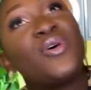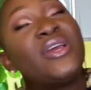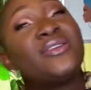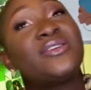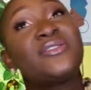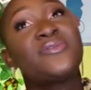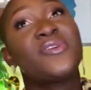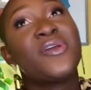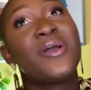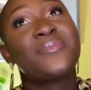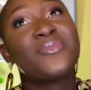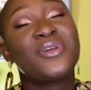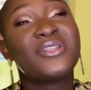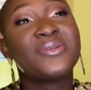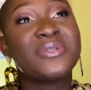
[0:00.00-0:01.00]
in this video I'm
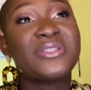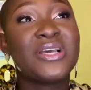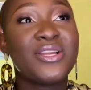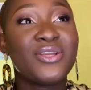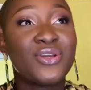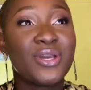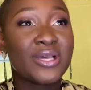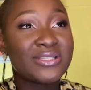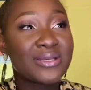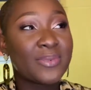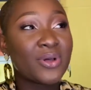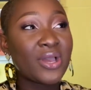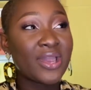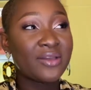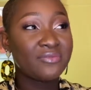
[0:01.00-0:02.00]
going to be telling you guys
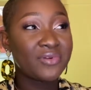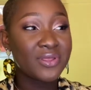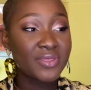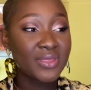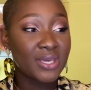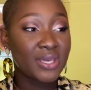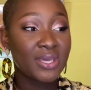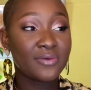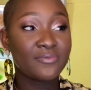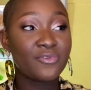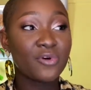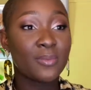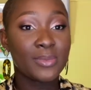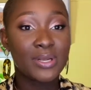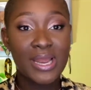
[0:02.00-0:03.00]
about everything
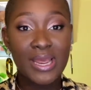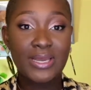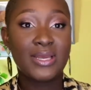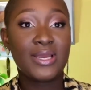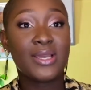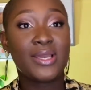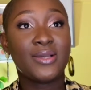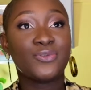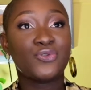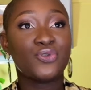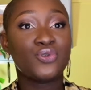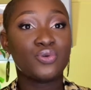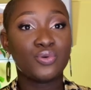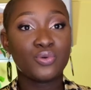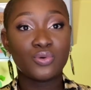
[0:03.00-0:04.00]
from lighting
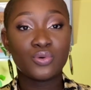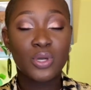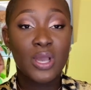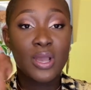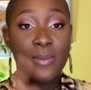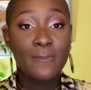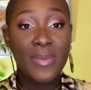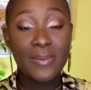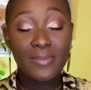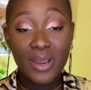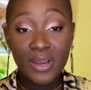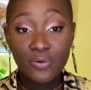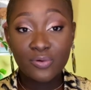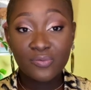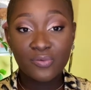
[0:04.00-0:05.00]
to my
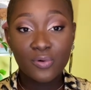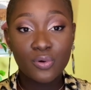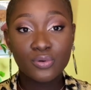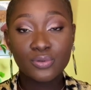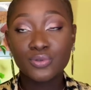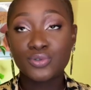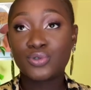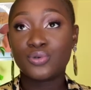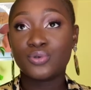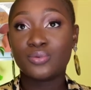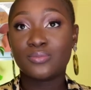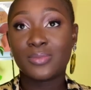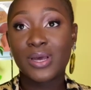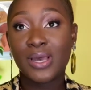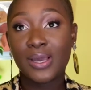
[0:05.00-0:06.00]
microphone to
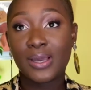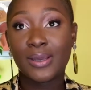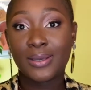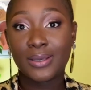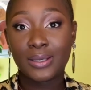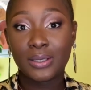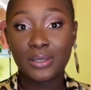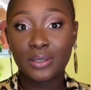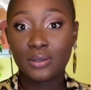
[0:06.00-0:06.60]
my